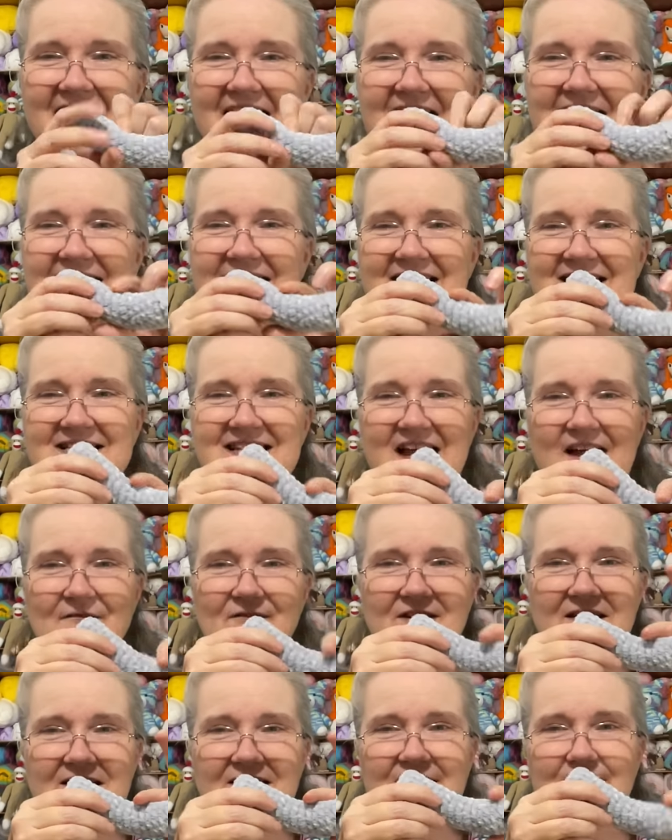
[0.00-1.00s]
it does have a
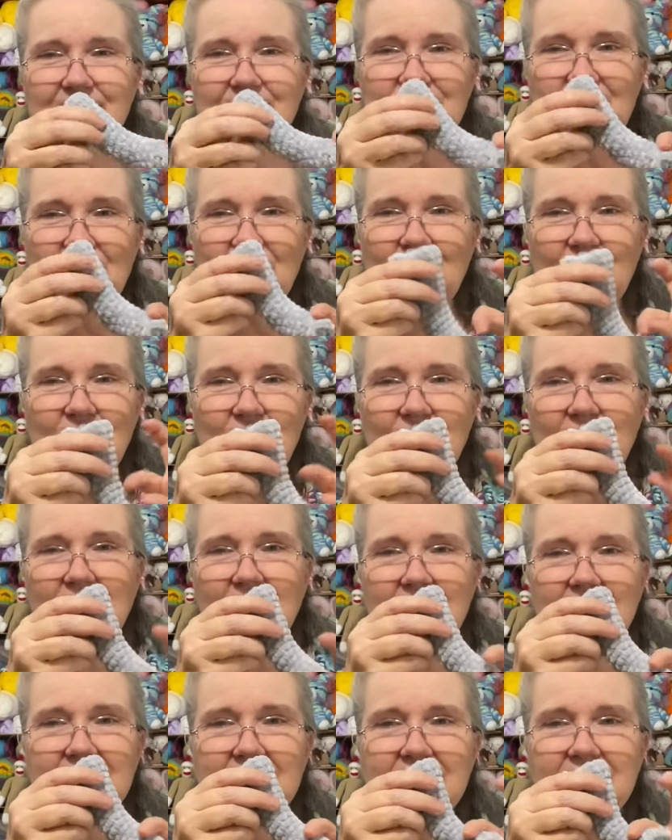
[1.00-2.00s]
little curl,
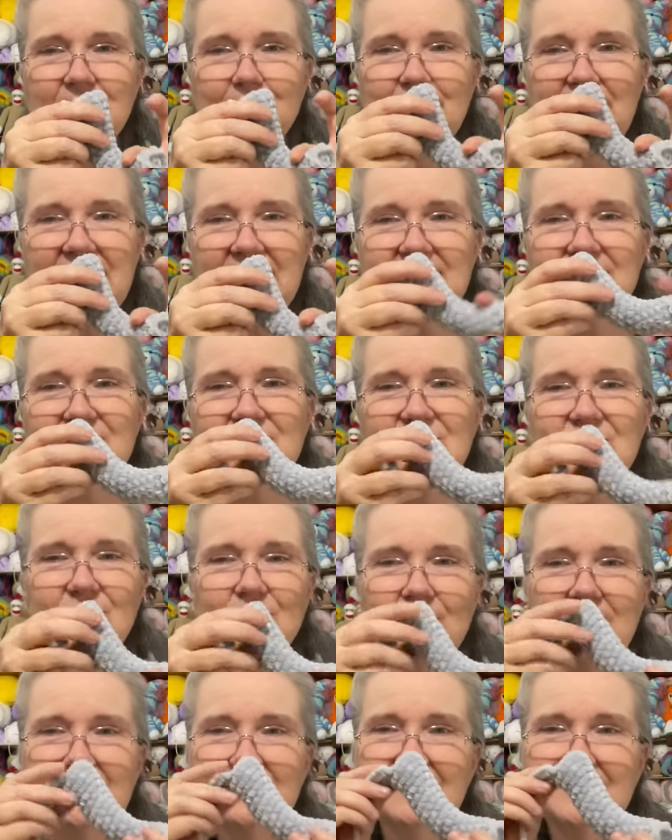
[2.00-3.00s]
little bend to
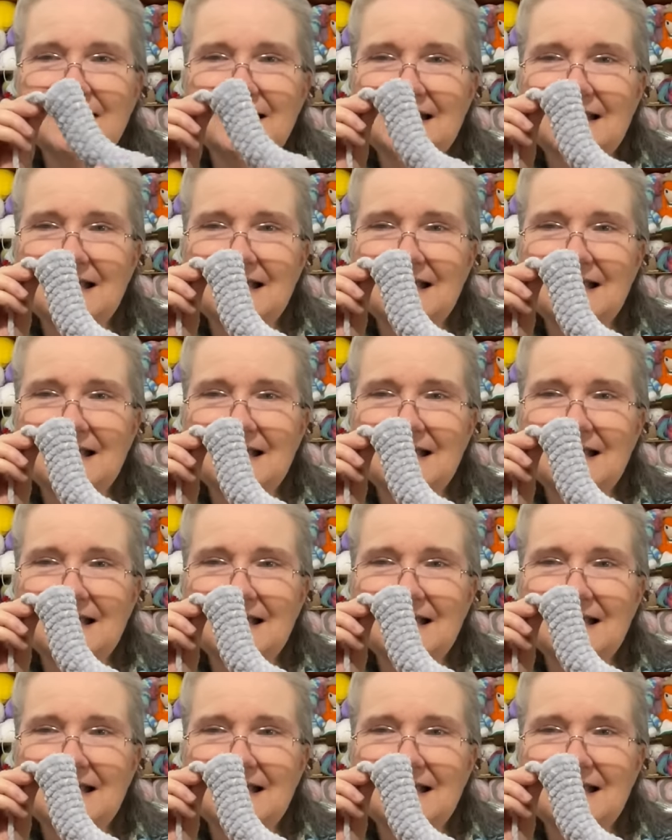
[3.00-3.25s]
it.